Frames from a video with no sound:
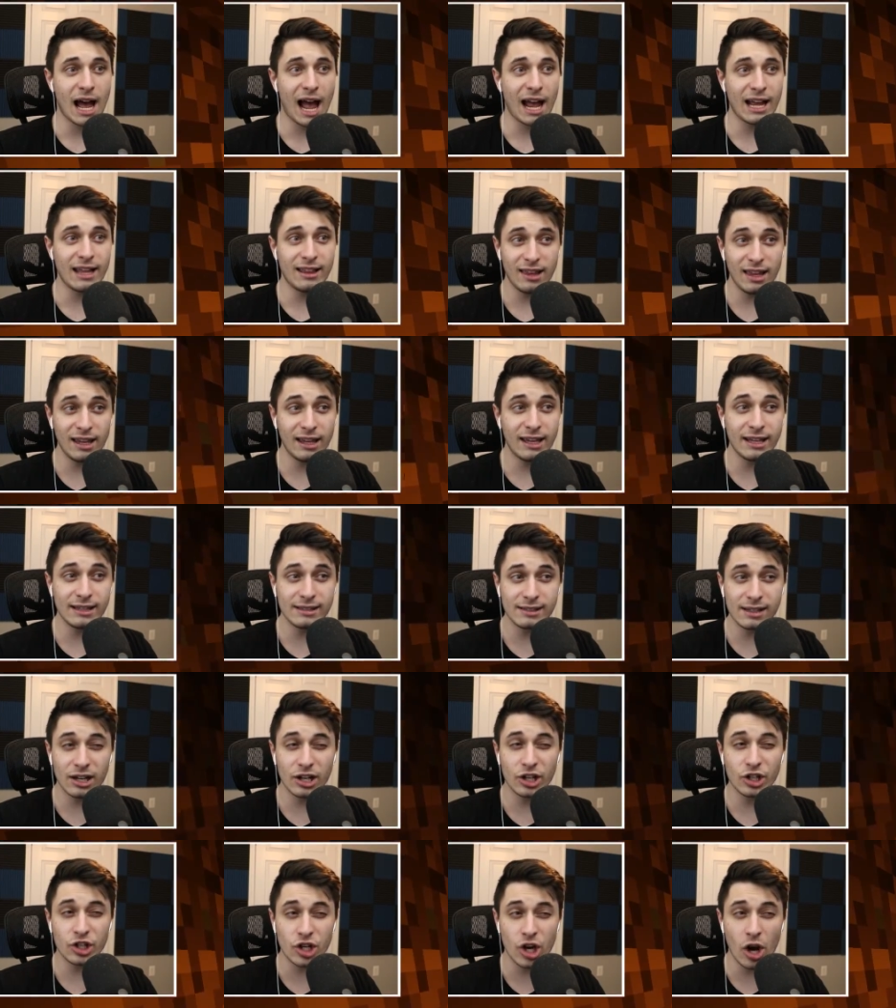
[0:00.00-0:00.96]
I think he's
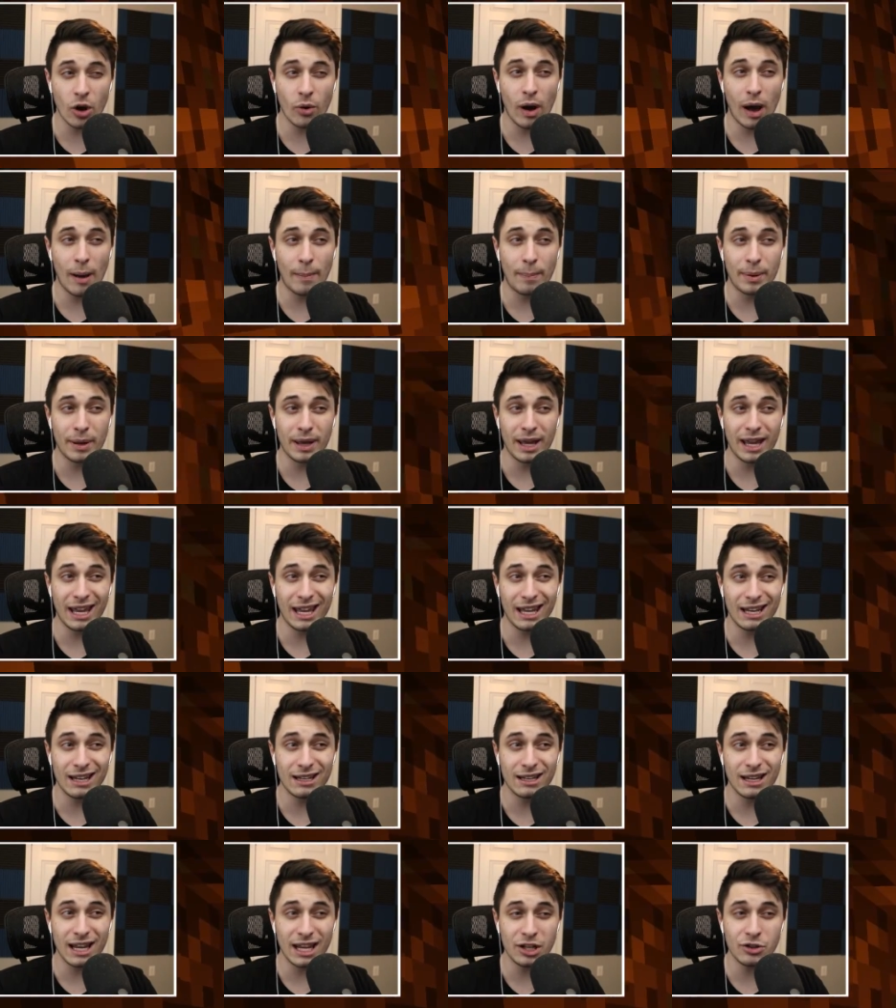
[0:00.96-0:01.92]
gonna show up
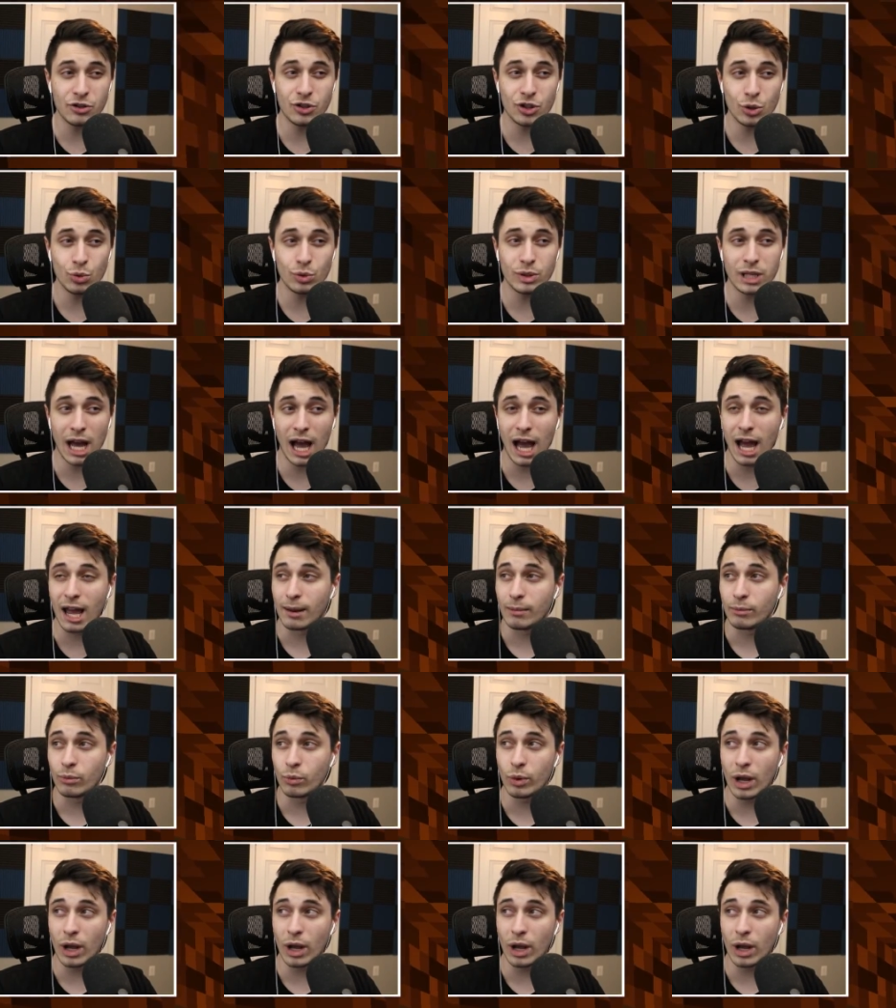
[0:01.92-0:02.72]
in due time.